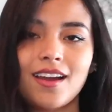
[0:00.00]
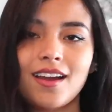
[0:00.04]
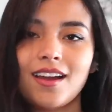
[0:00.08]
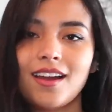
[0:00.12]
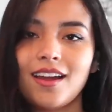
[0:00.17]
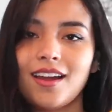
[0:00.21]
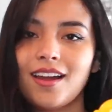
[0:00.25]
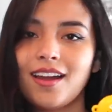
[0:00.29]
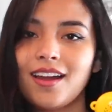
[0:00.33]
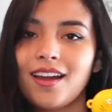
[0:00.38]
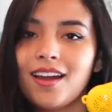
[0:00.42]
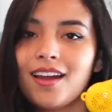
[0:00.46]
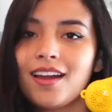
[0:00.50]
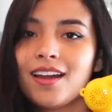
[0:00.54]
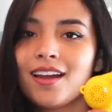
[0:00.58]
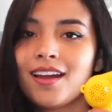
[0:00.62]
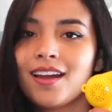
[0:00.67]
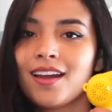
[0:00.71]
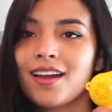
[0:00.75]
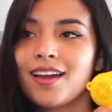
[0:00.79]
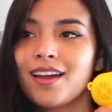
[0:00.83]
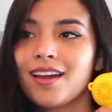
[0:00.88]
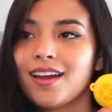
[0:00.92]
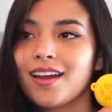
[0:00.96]

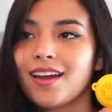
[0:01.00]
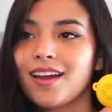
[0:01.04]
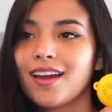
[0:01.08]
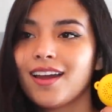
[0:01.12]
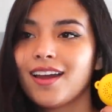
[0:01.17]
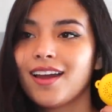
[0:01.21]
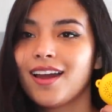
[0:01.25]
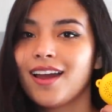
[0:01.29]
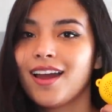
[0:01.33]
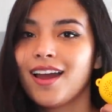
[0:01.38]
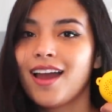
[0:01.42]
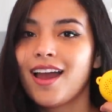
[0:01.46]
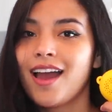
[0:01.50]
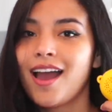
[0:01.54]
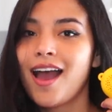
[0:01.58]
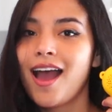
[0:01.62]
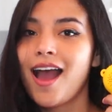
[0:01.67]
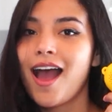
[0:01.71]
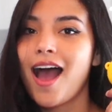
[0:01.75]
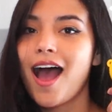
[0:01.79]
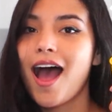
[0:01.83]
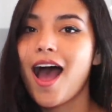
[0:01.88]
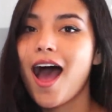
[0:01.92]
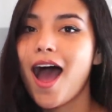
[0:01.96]

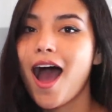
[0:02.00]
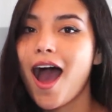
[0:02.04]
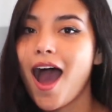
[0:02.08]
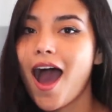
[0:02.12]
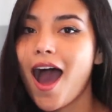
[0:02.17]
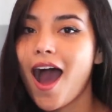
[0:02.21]
Nobody speaks.